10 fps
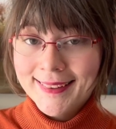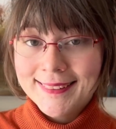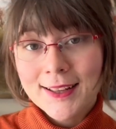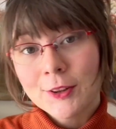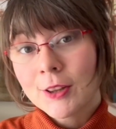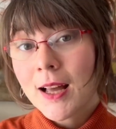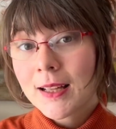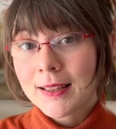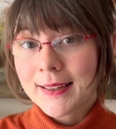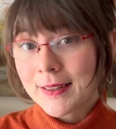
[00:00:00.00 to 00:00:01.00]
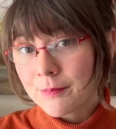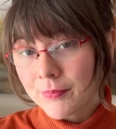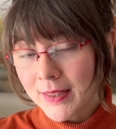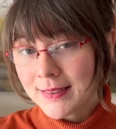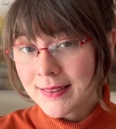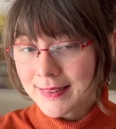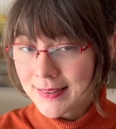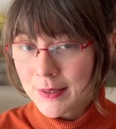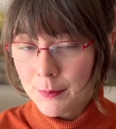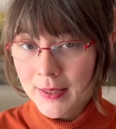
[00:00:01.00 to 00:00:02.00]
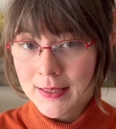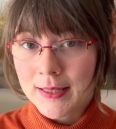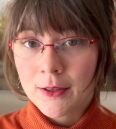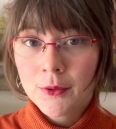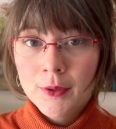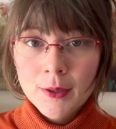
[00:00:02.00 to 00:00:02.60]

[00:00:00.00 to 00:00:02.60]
Now, luckily, this isn't a big deal